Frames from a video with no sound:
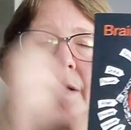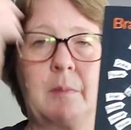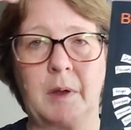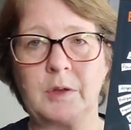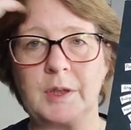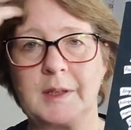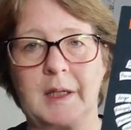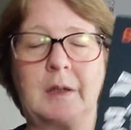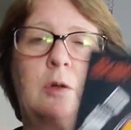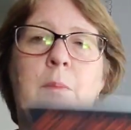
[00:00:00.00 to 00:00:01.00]
the emotions
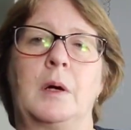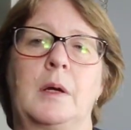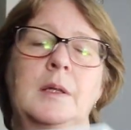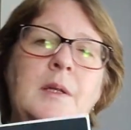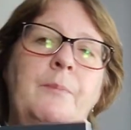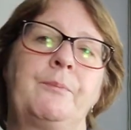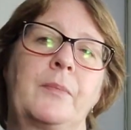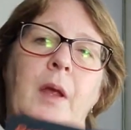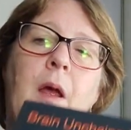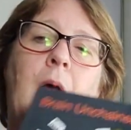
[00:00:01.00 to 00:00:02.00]
in your mind,
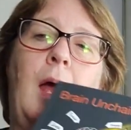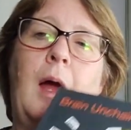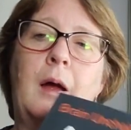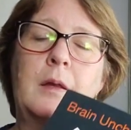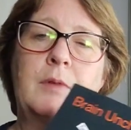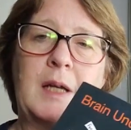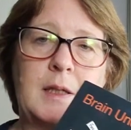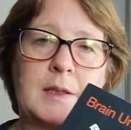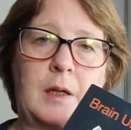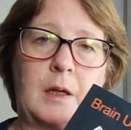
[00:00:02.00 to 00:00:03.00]
how they relate
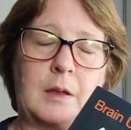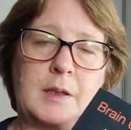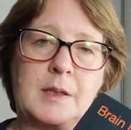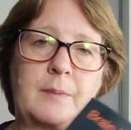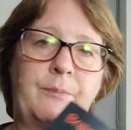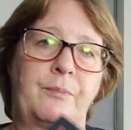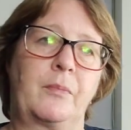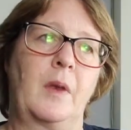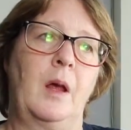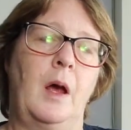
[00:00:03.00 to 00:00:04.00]
to colours,
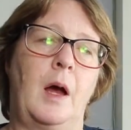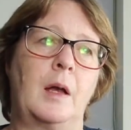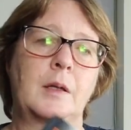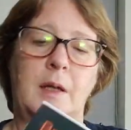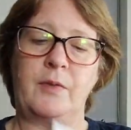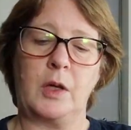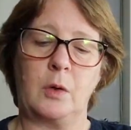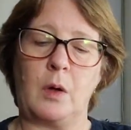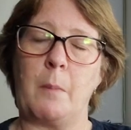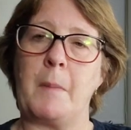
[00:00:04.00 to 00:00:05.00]
and giving
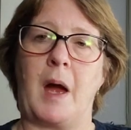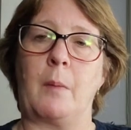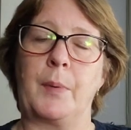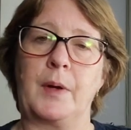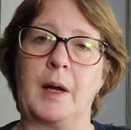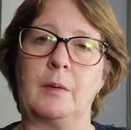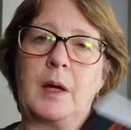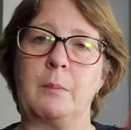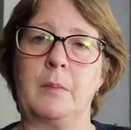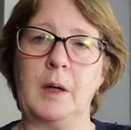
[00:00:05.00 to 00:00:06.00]
you a map. Now,
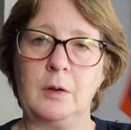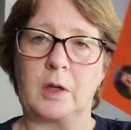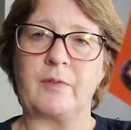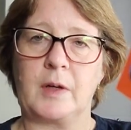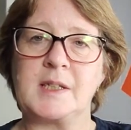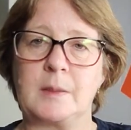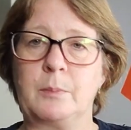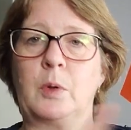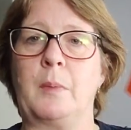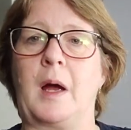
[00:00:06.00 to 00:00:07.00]
it might look a very
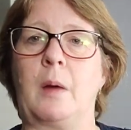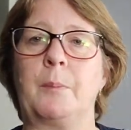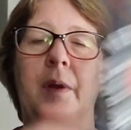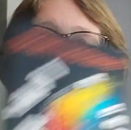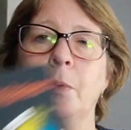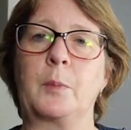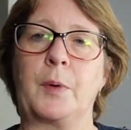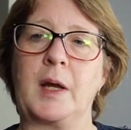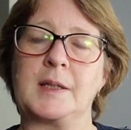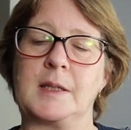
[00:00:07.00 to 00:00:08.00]
simple map, but the book
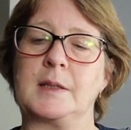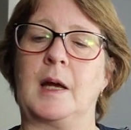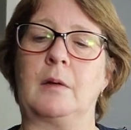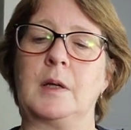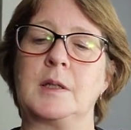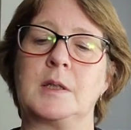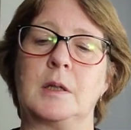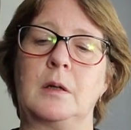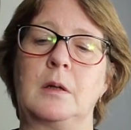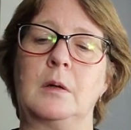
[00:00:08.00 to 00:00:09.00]
breaks it down
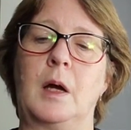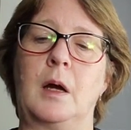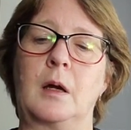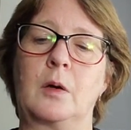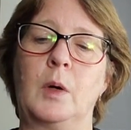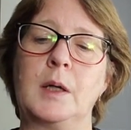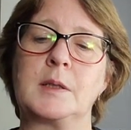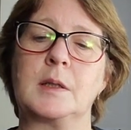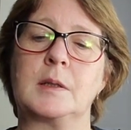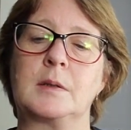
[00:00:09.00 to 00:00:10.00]
into quite
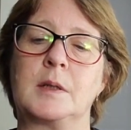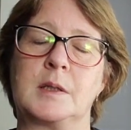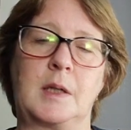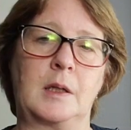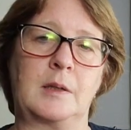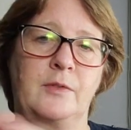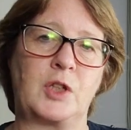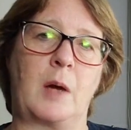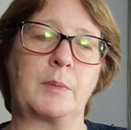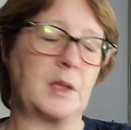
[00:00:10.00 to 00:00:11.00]
a distinctive
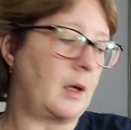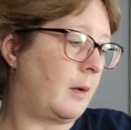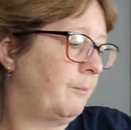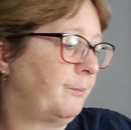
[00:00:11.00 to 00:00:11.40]
chapter